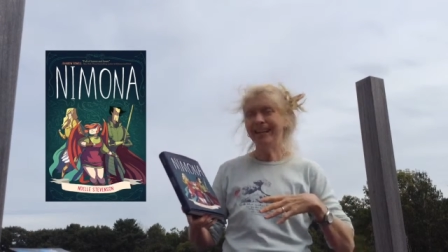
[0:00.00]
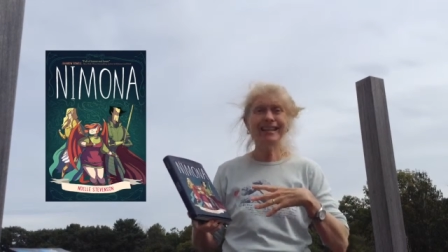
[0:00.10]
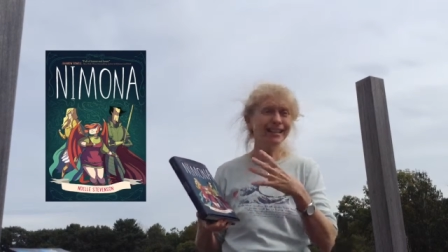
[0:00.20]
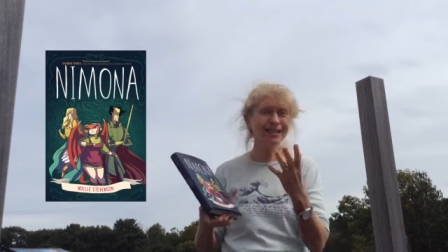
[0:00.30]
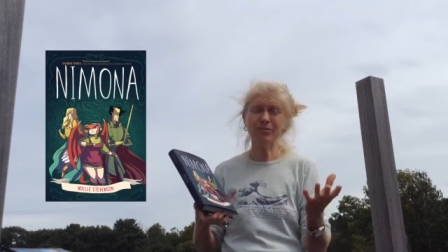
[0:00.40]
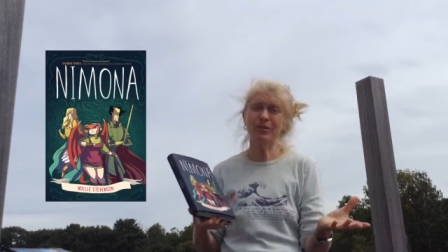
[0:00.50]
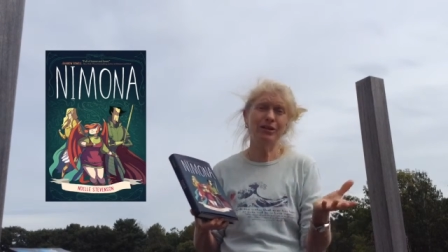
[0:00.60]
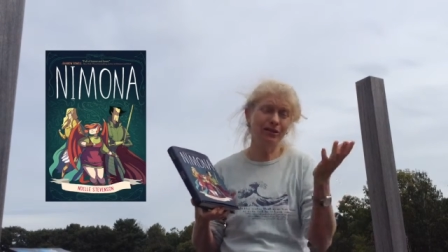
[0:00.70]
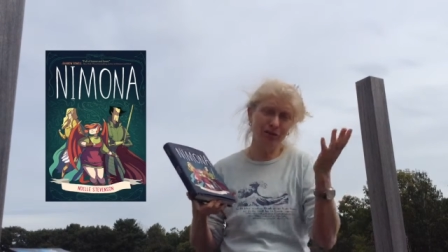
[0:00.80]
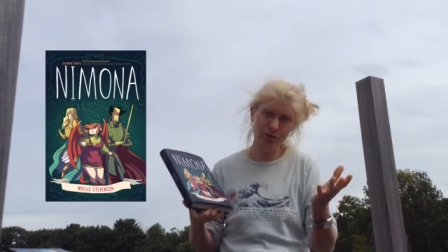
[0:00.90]
And he doesn't want
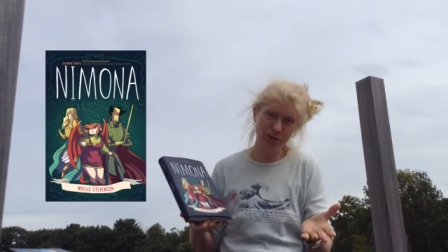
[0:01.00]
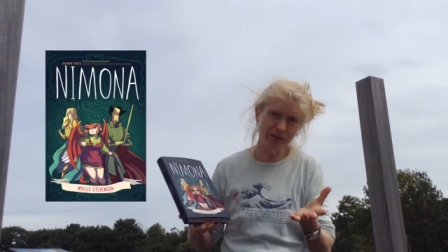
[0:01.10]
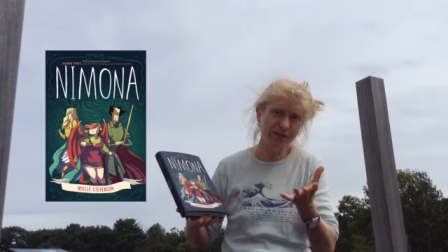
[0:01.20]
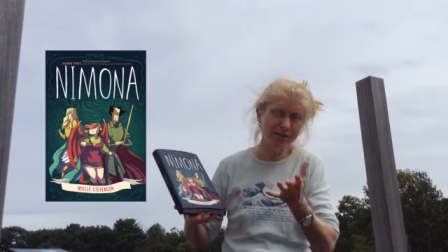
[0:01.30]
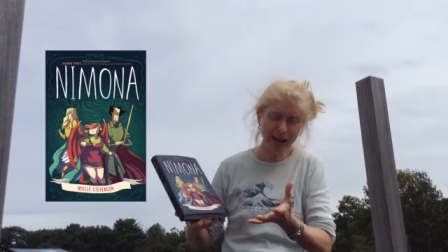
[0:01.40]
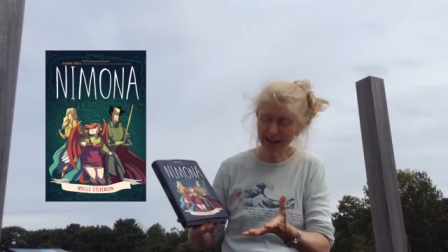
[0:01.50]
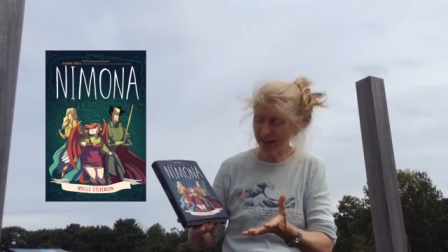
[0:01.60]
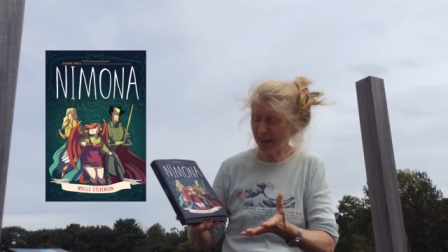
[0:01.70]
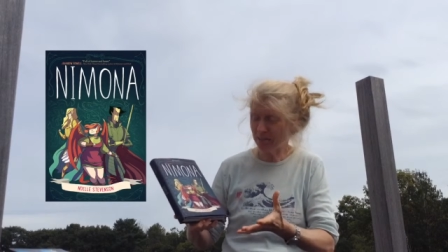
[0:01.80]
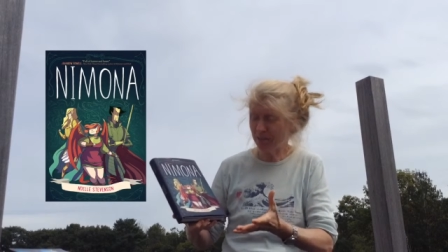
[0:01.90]
a little girl as his
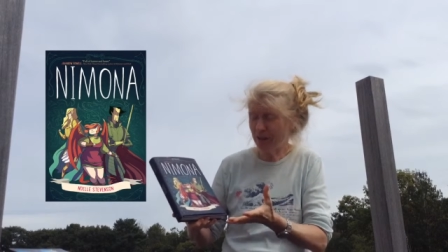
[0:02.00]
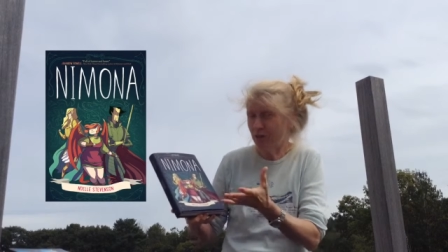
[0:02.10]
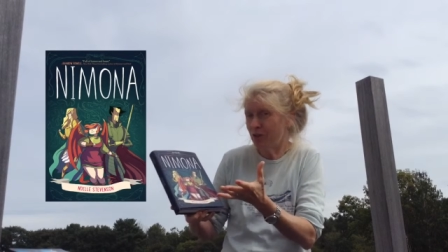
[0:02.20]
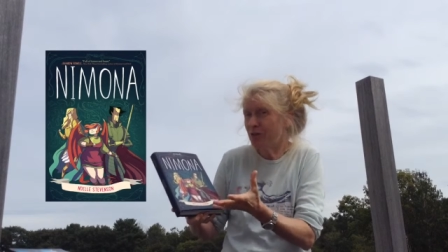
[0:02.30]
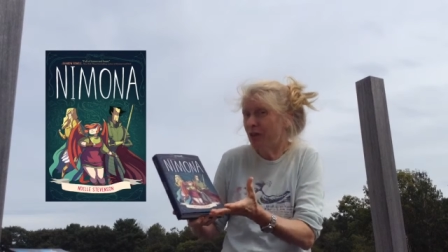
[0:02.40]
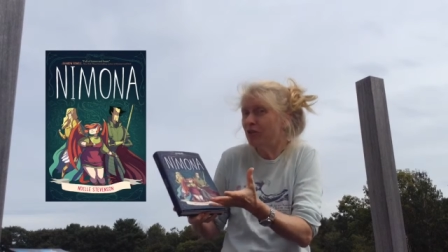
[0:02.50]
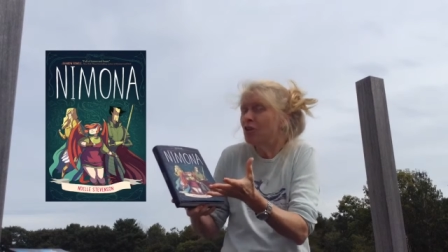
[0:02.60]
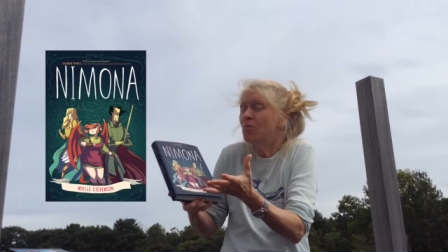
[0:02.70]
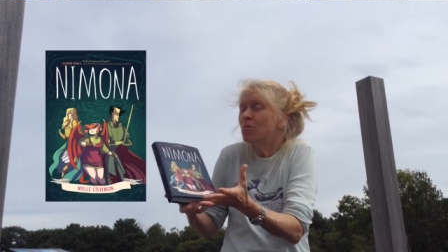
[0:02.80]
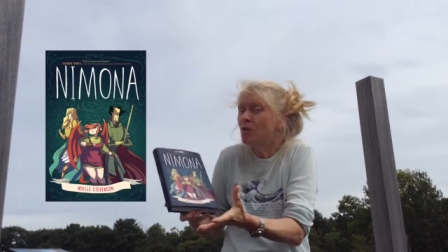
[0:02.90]
sidekick, but it turns out the
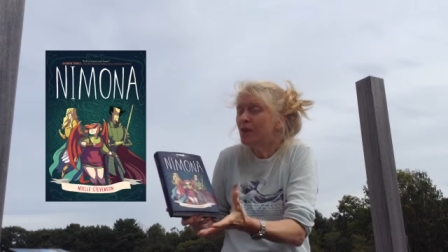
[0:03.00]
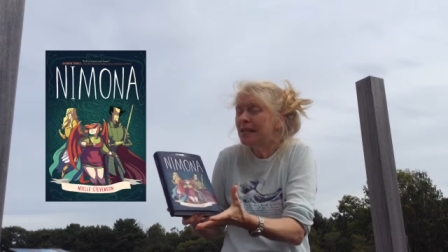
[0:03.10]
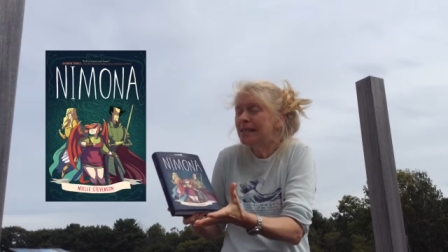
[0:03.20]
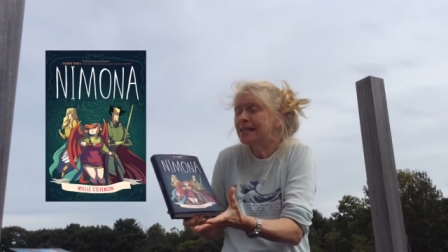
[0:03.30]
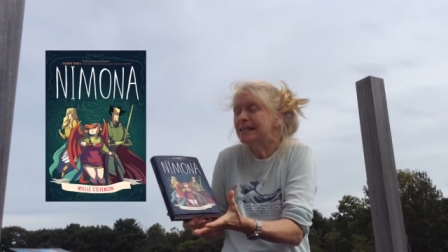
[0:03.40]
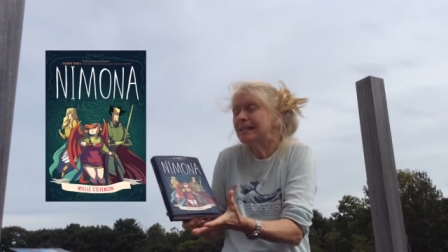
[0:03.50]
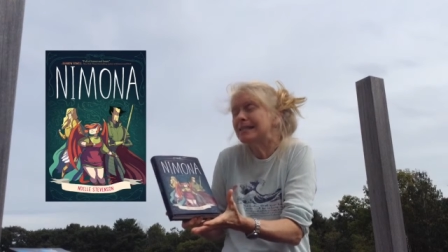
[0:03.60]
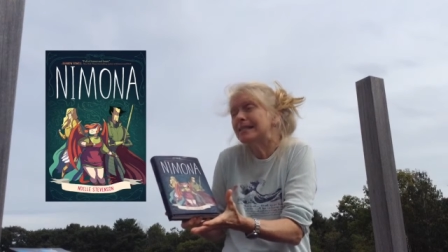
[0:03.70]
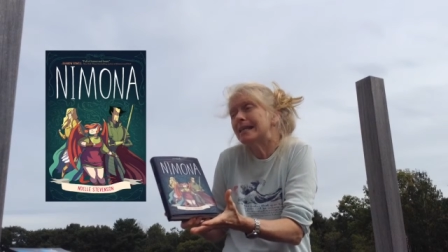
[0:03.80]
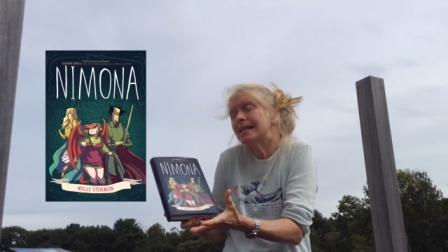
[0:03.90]
Nimona isn't
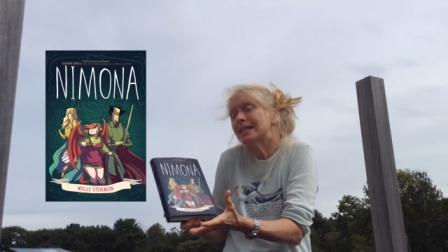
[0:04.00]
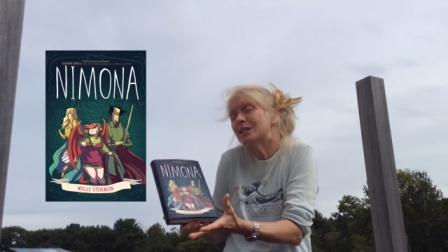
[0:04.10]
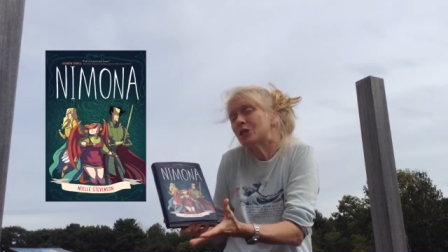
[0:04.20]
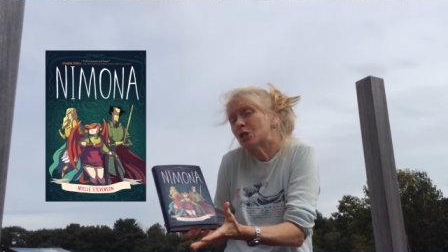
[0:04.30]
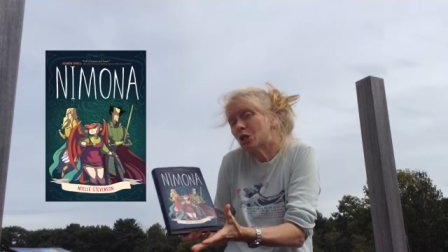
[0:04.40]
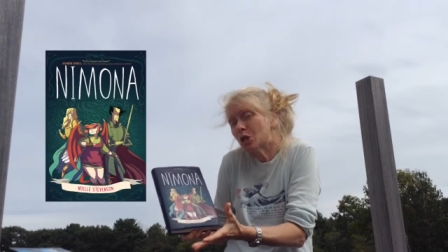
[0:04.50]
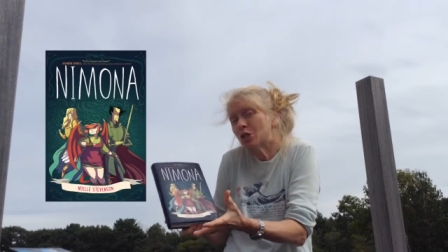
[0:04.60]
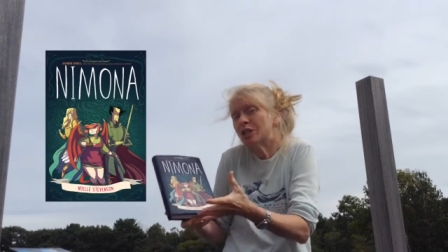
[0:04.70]
a little girl.